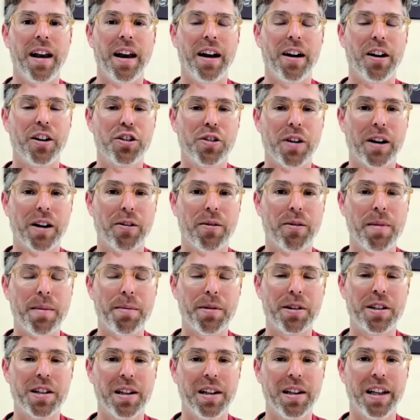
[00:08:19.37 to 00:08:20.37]
and I'll try to
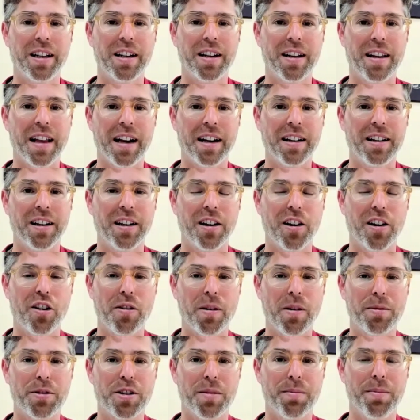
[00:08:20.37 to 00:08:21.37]
remember to link to that in the
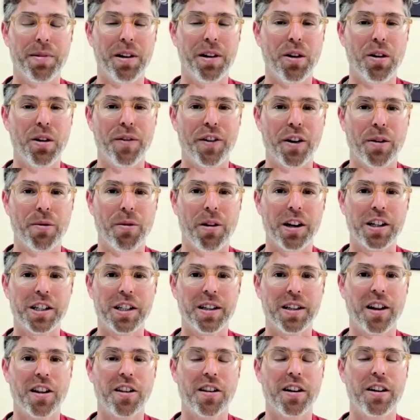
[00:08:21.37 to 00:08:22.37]
description below if you're
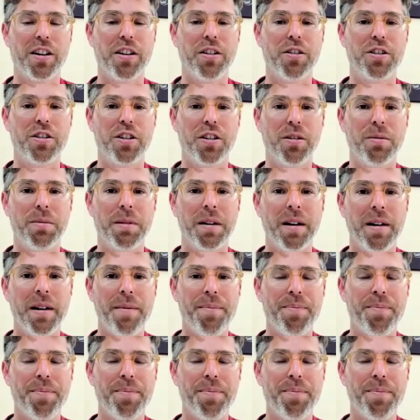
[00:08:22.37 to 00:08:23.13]
watching this on YouTube.